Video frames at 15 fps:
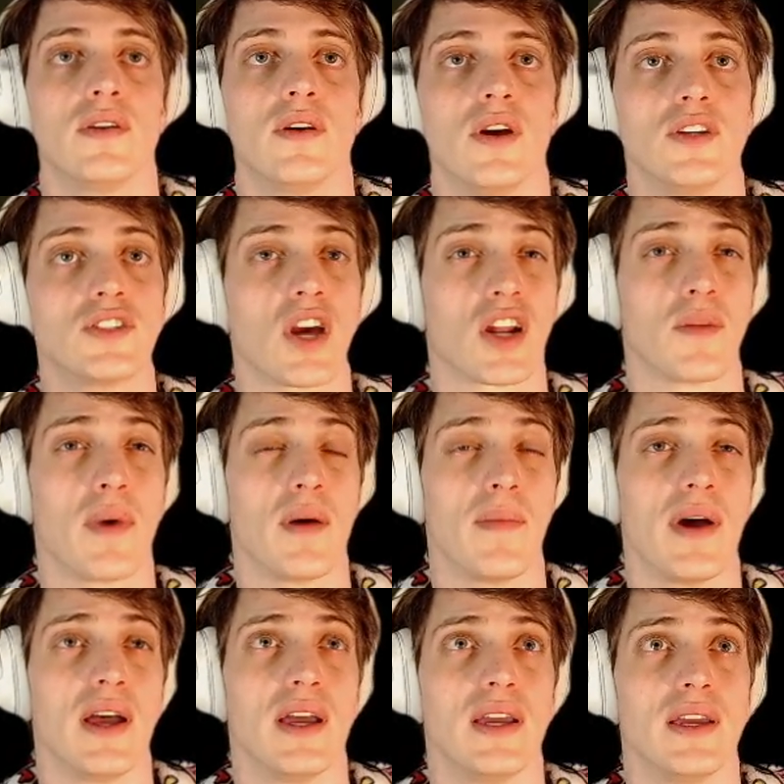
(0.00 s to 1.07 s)
Are you talking about
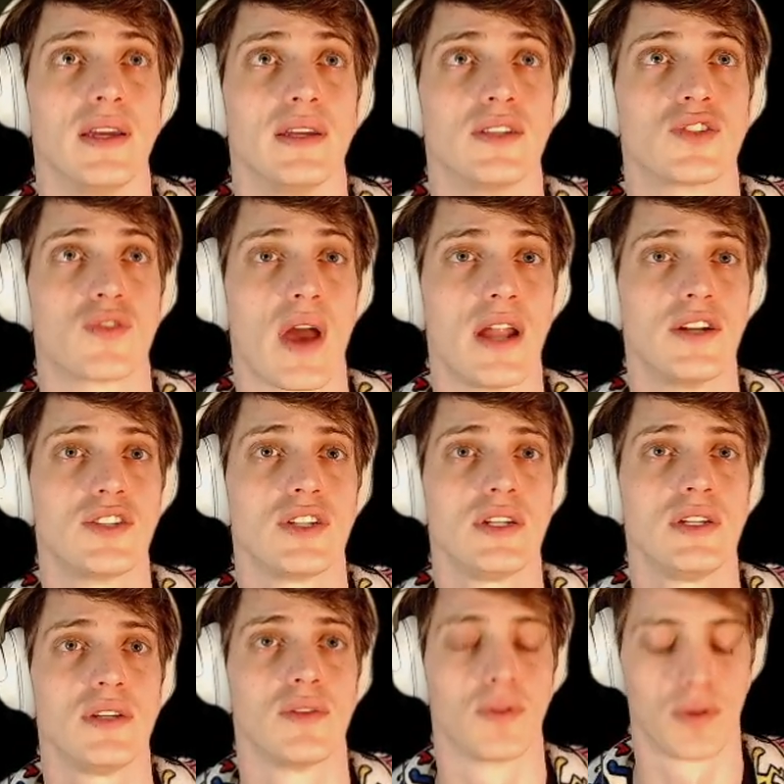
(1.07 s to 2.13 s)
my
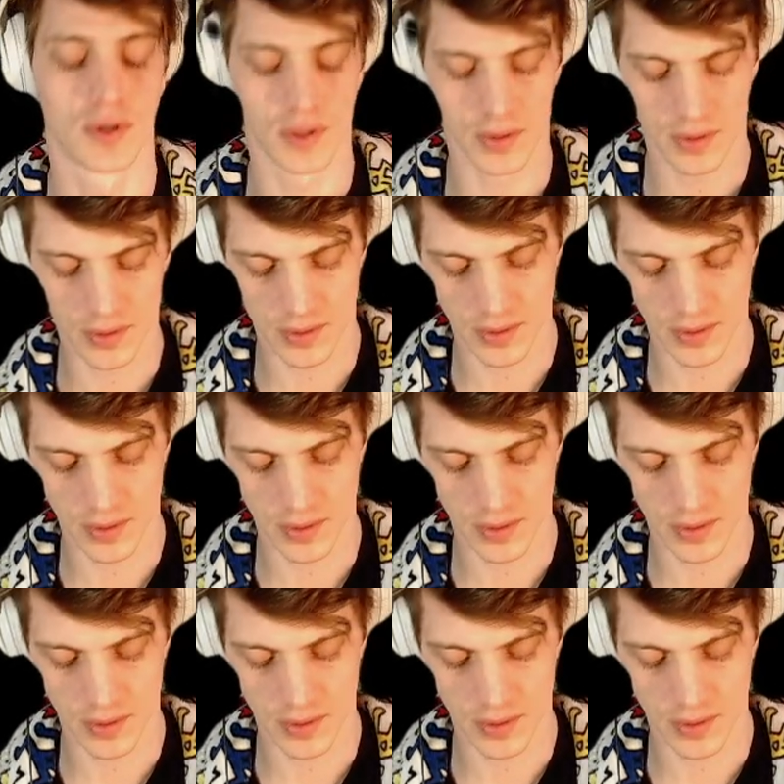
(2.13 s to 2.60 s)
strategy, or?